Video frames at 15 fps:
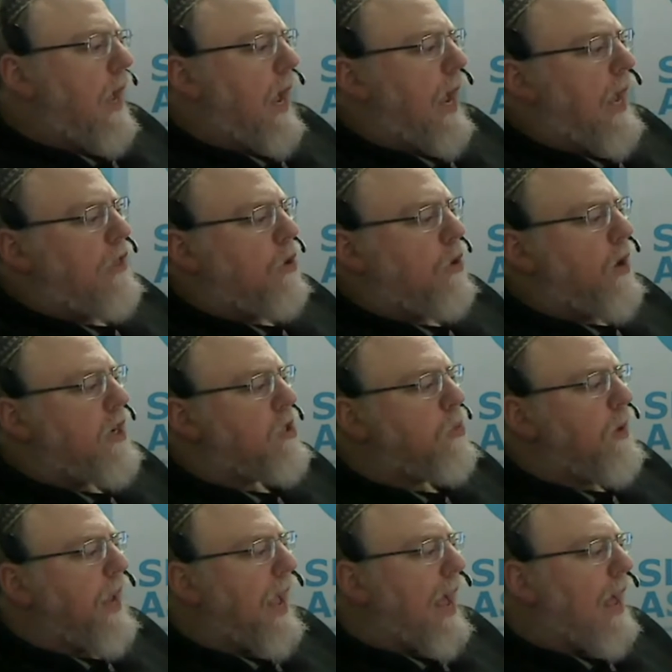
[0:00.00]
And the question
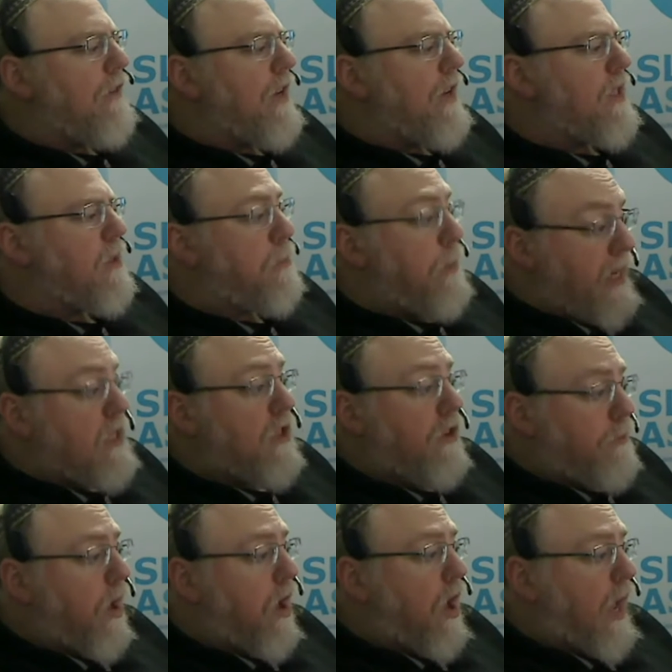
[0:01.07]
we have is peace
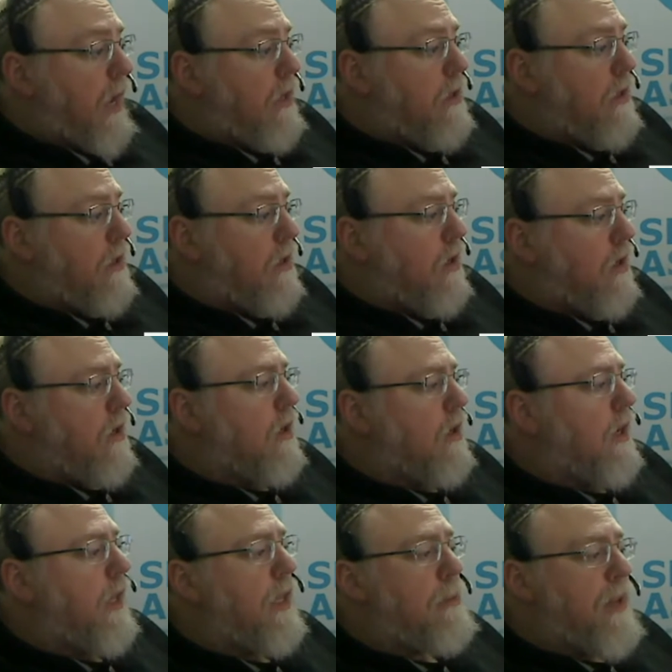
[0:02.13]
of mind,
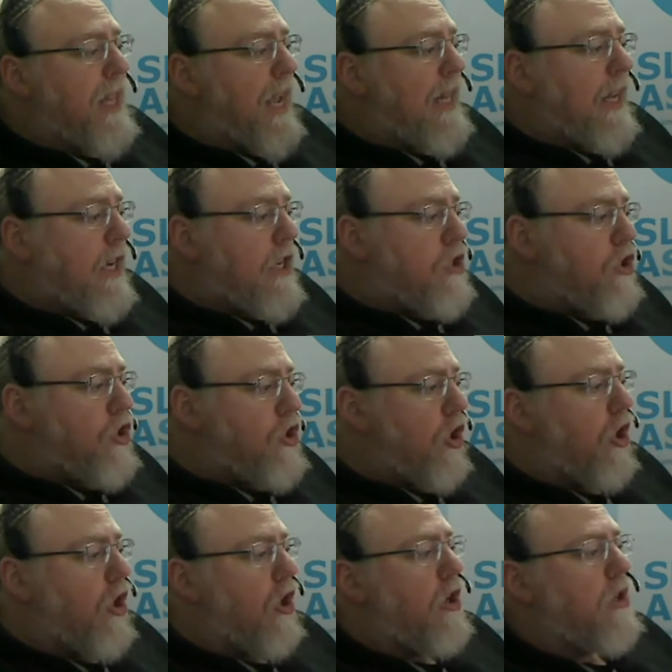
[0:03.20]
eliminating
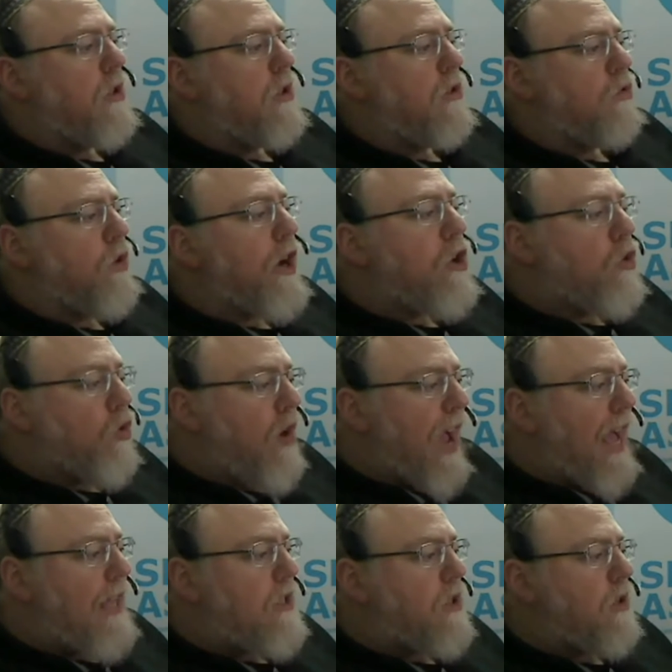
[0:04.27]
concern,
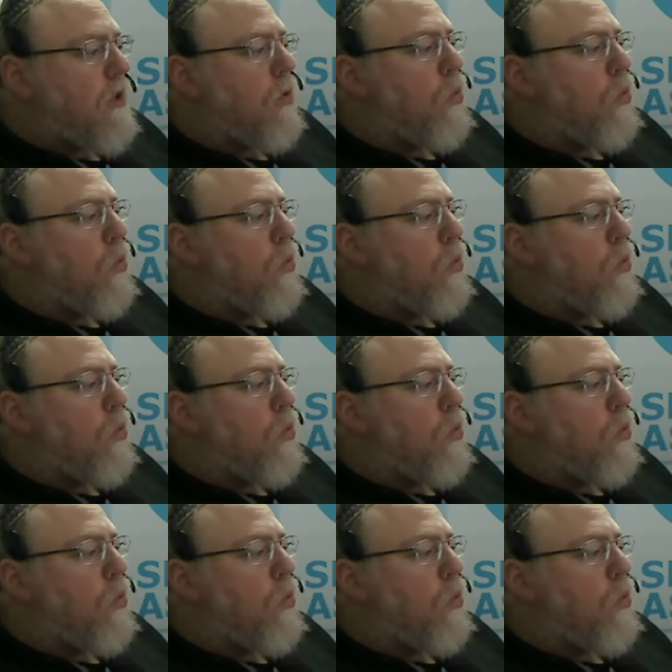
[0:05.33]
regret,